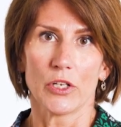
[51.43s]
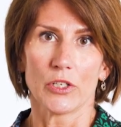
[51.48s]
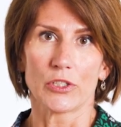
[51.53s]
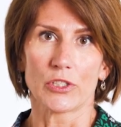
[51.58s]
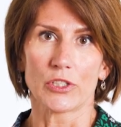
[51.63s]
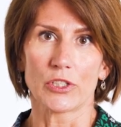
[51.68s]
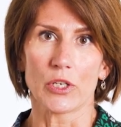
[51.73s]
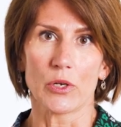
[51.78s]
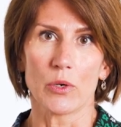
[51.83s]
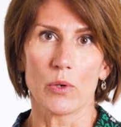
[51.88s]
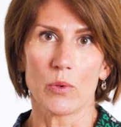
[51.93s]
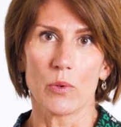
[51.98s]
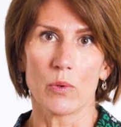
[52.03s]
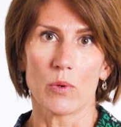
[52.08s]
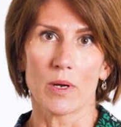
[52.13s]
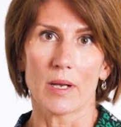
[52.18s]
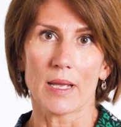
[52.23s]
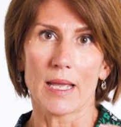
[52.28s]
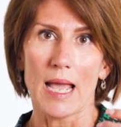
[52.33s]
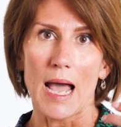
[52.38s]

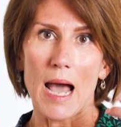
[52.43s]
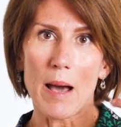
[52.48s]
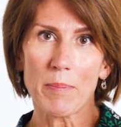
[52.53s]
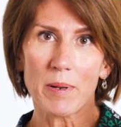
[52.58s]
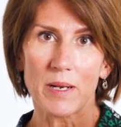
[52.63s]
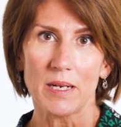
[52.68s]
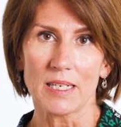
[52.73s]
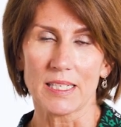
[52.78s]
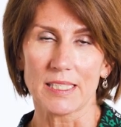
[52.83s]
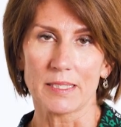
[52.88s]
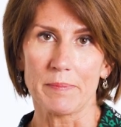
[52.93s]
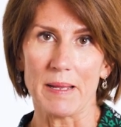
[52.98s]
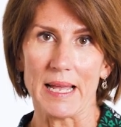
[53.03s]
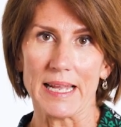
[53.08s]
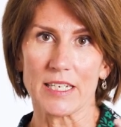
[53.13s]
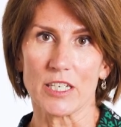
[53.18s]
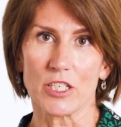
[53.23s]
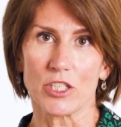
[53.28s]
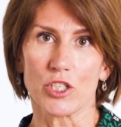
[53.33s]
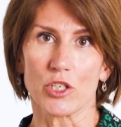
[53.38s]
So capital
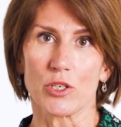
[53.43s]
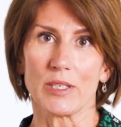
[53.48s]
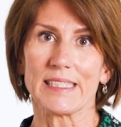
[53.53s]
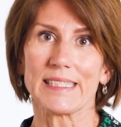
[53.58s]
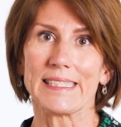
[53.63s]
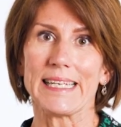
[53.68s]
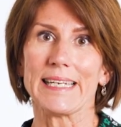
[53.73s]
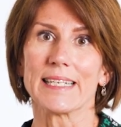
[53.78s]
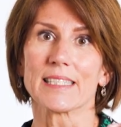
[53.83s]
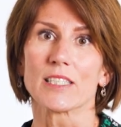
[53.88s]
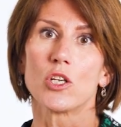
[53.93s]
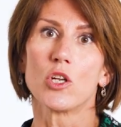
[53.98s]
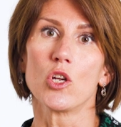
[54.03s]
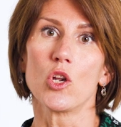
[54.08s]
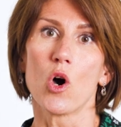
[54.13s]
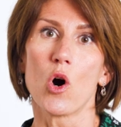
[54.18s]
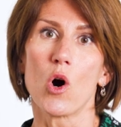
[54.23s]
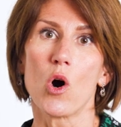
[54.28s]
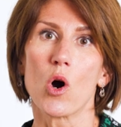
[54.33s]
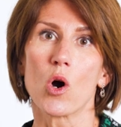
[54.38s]
expenditure is seen as
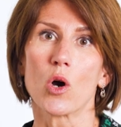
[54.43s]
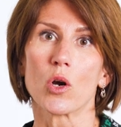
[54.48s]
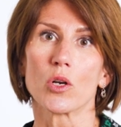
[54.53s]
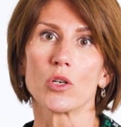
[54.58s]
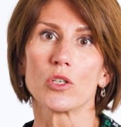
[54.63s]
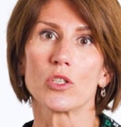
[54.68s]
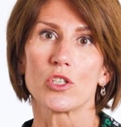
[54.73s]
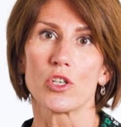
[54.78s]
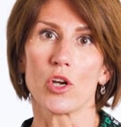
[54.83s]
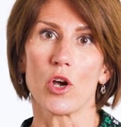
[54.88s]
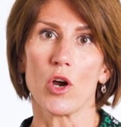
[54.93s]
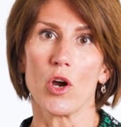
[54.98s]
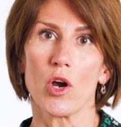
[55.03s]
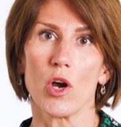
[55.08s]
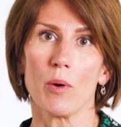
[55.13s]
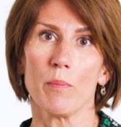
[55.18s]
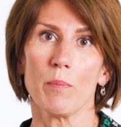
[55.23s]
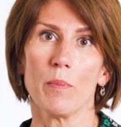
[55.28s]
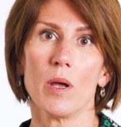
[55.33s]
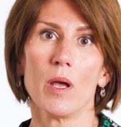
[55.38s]

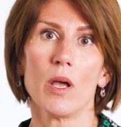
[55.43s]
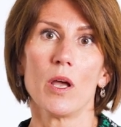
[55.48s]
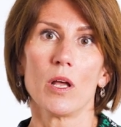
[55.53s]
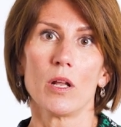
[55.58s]
long-term